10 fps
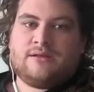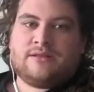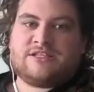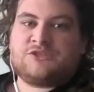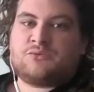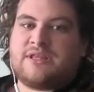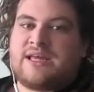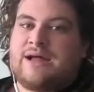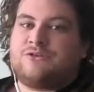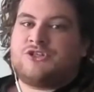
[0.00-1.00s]
This is why the
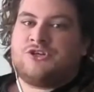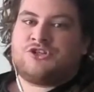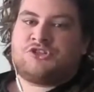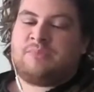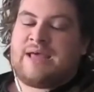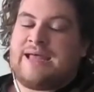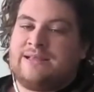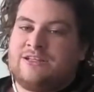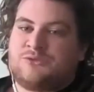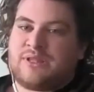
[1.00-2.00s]
counterculture should be
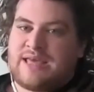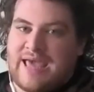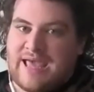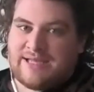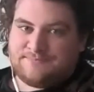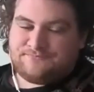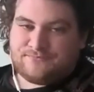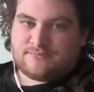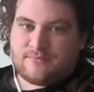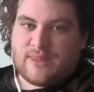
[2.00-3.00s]
handled with care.
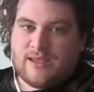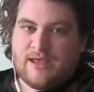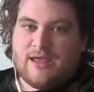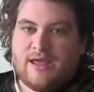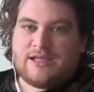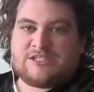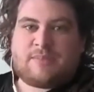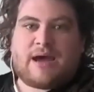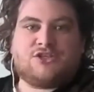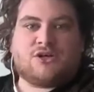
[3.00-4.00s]
In
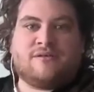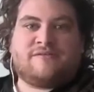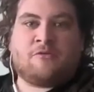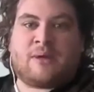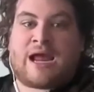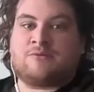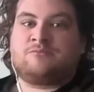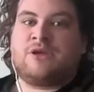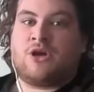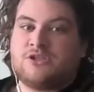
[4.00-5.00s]
spite of, or perhaps
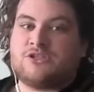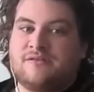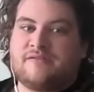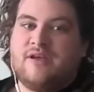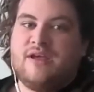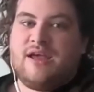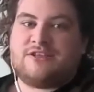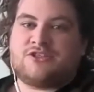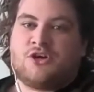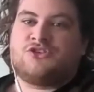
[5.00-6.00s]
because of, its
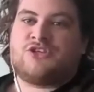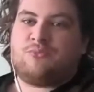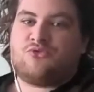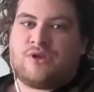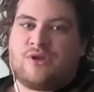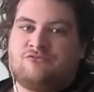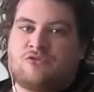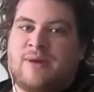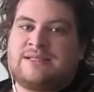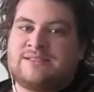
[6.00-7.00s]
contemporary
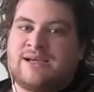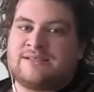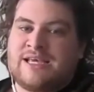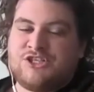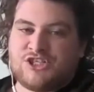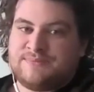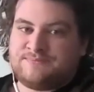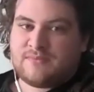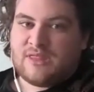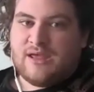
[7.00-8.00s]
romanticization,
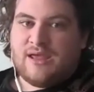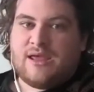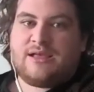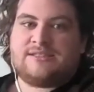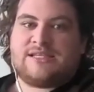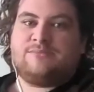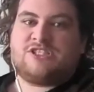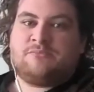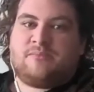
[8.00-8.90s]
it seems to,